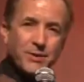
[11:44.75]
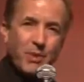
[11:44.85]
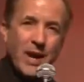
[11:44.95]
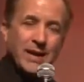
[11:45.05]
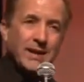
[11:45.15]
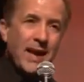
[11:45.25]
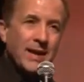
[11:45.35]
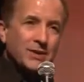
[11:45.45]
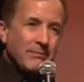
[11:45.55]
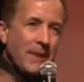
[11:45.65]
As your brain
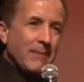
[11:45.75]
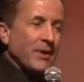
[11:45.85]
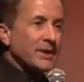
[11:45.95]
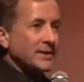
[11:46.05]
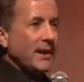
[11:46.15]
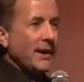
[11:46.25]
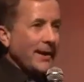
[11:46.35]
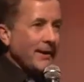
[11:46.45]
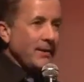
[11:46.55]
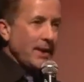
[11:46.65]
dies, your memories
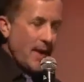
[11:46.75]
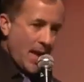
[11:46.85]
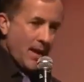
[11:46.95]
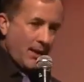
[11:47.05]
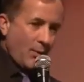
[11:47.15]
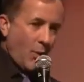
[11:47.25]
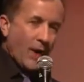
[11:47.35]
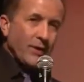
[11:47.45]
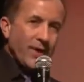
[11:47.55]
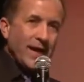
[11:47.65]
die.
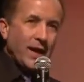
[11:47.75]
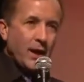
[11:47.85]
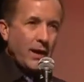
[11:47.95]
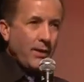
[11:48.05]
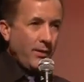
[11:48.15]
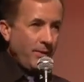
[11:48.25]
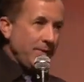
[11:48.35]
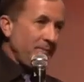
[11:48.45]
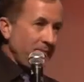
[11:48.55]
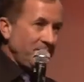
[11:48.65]
Where do they
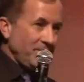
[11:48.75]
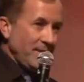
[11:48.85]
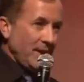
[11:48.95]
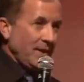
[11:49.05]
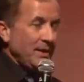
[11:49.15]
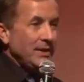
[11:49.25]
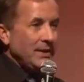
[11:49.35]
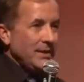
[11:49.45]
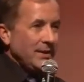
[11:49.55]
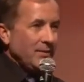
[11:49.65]
go
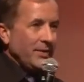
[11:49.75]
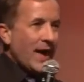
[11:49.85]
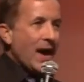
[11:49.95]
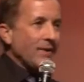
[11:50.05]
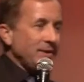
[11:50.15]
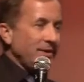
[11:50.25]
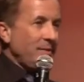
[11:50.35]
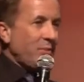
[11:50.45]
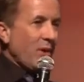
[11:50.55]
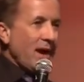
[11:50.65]
without
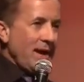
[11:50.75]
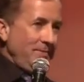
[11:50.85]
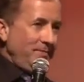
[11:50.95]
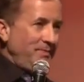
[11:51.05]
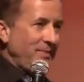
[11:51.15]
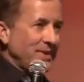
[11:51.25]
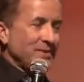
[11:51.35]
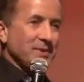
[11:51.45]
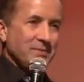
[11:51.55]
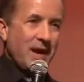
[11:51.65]
the brain?
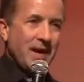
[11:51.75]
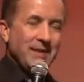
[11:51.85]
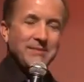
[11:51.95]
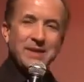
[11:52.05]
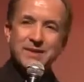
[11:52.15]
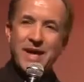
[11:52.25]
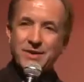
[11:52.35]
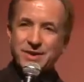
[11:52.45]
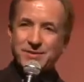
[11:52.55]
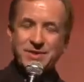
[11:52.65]
This was my
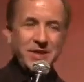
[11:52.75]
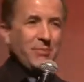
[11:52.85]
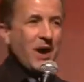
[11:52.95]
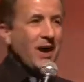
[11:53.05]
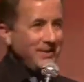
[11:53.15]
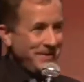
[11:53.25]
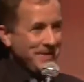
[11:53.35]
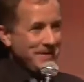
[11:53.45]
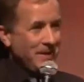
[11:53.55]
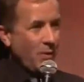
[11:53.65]
contention with Deepak.
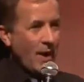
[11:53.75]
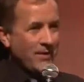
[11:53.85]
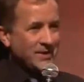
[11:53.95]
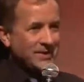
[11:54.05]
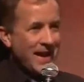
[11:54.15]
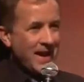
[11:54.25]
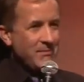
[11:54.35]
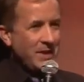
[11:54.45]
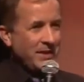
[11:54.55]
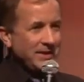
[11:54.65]
Where is
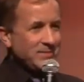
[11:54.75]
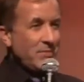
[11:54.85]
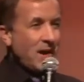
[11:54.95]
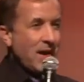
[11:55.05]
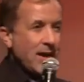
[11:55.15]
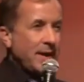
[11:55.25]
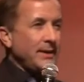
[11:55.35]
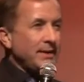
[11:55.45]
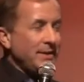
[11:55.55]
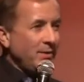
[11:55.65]
Aunt Millie's
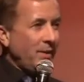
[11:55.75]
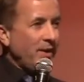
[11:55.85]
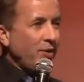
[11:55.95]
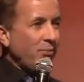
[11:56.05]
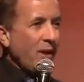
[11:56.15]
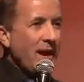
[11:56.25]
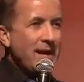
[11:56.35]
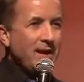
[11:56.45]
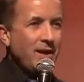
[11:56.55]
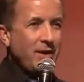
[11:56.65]
mind when her
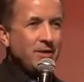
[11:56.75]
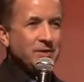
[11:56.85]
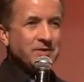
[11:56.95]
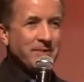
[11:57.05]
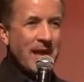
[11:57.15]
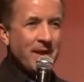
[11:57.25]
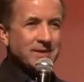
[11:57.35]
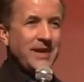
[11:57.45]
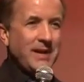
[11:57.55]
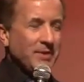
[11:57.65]
brain goes from
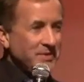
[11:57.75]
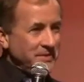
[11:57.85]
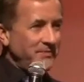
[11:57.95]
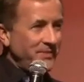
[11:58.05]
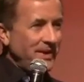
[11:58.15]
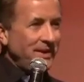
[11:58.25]
Alzheimer's?